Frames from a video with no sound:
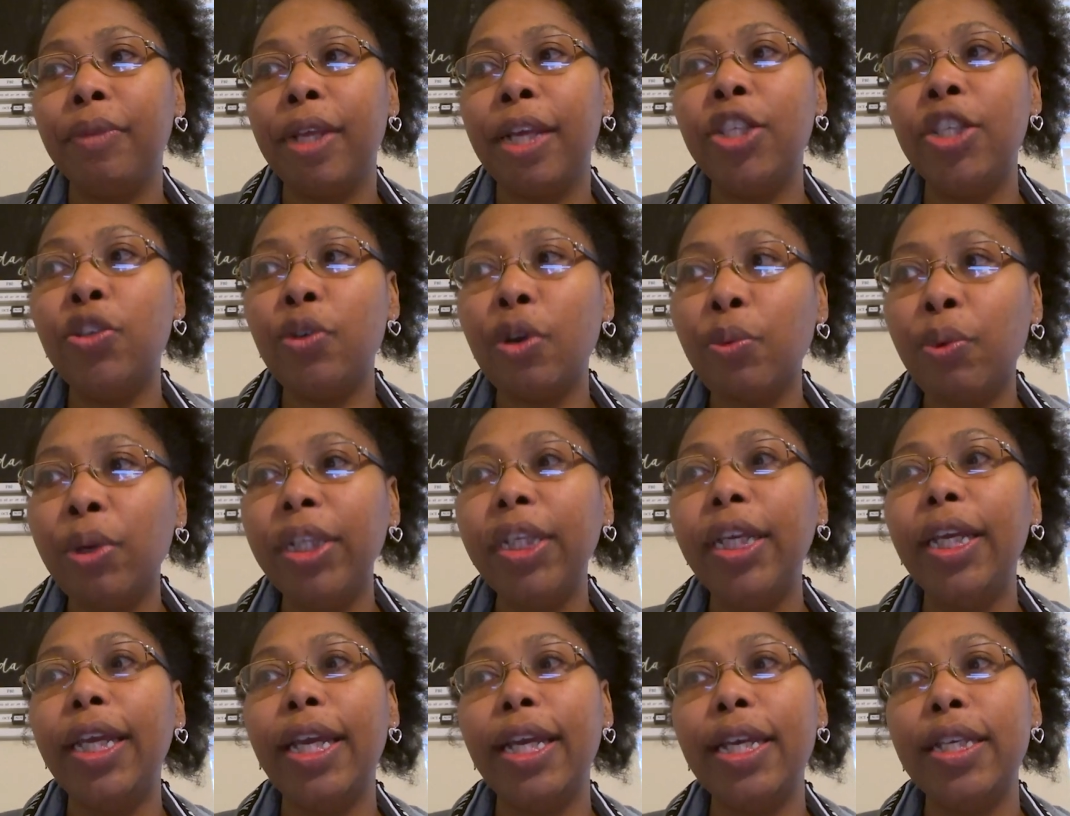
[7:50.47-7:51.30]
And so it
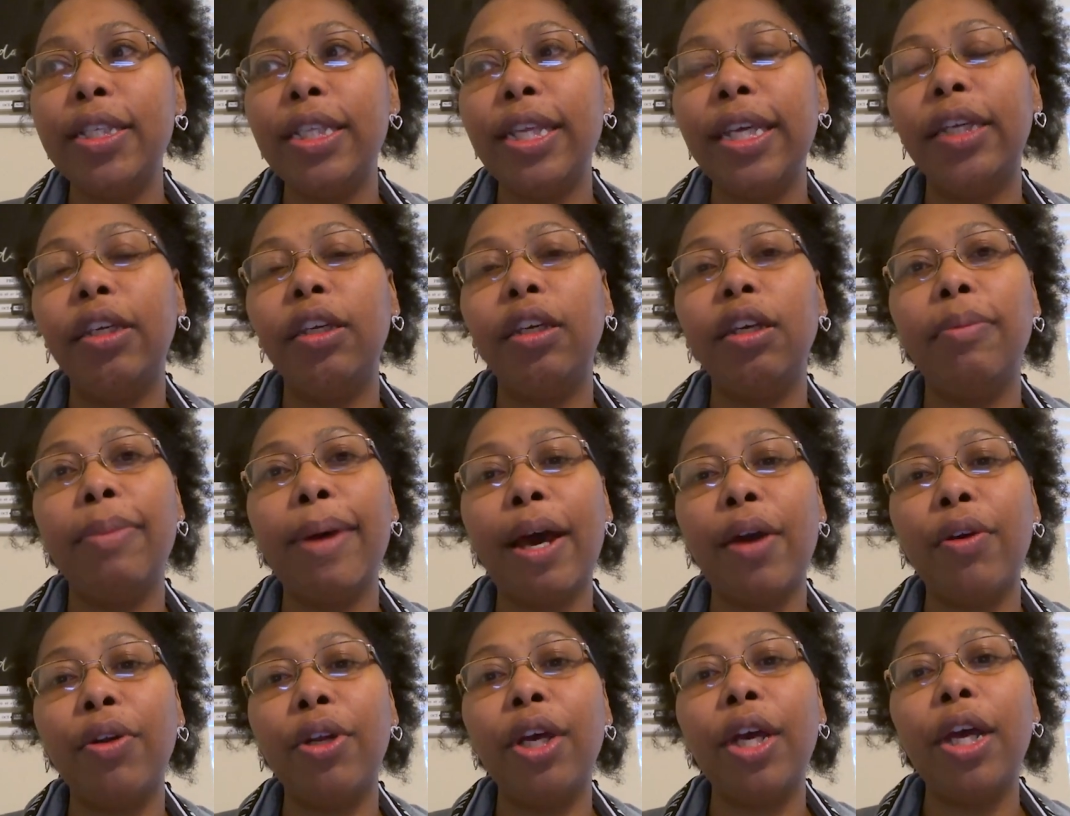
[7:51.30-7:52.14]
really is thinking
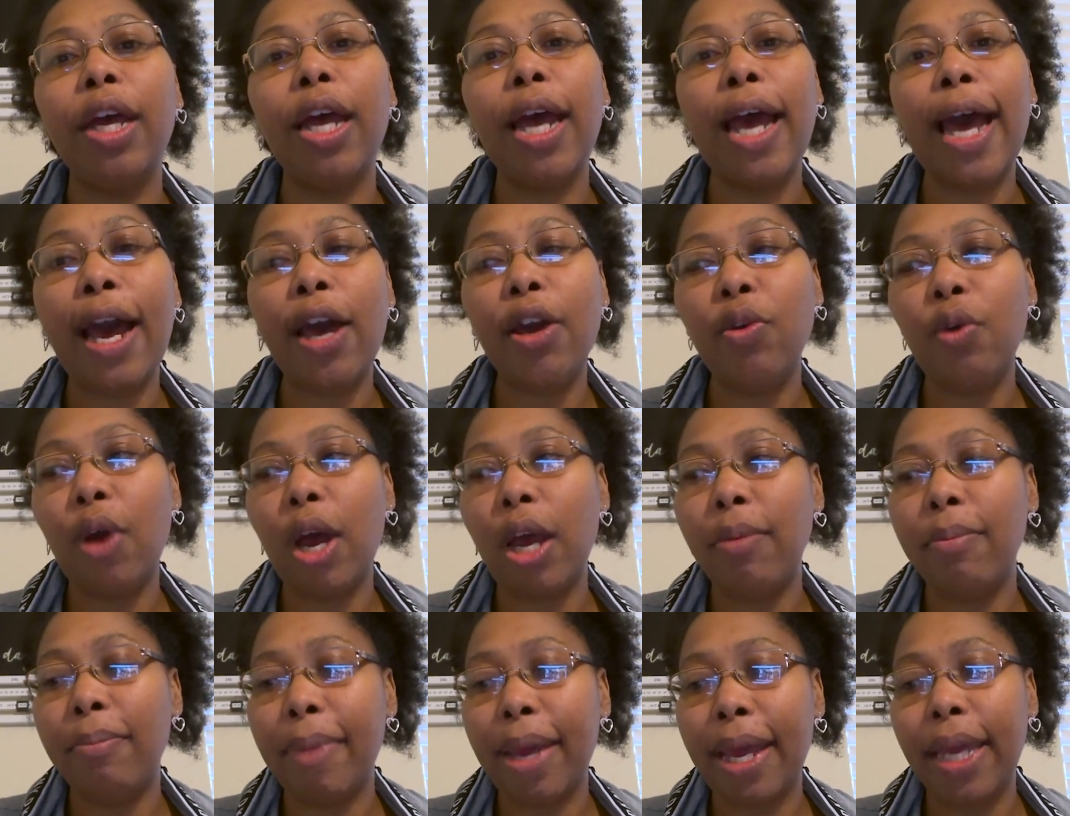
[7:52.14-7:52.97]
about, how do
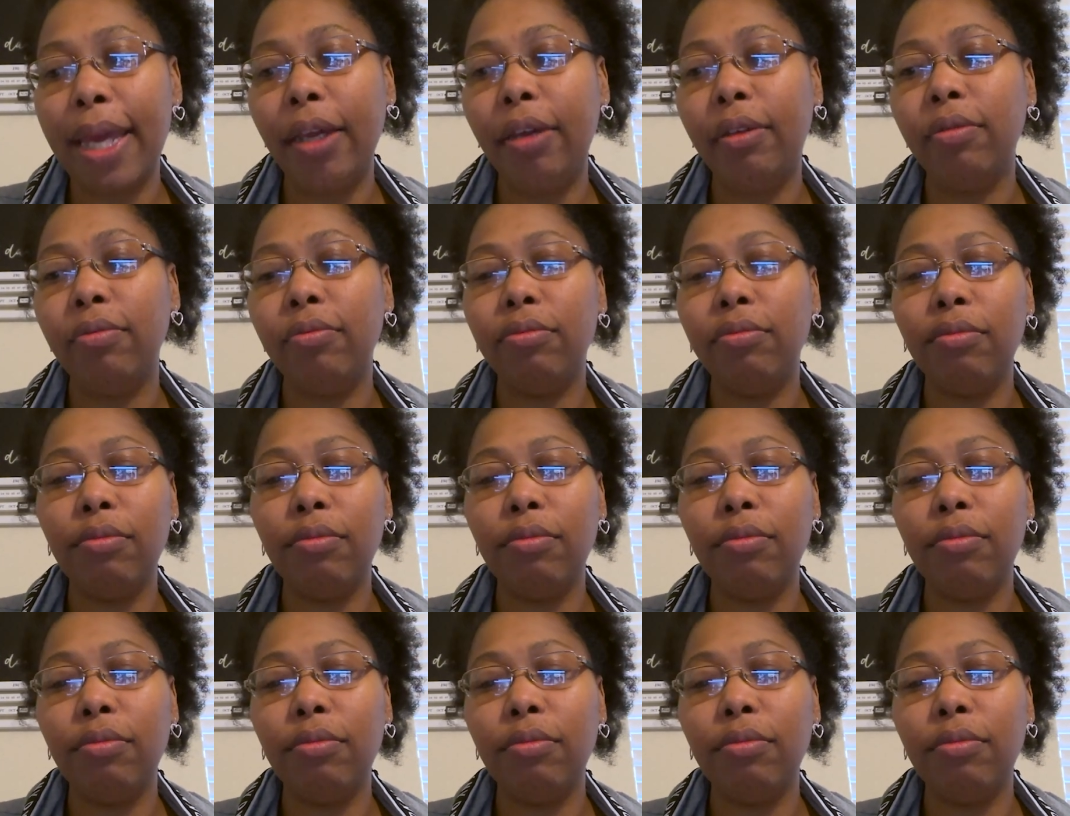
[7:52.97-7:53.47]
I make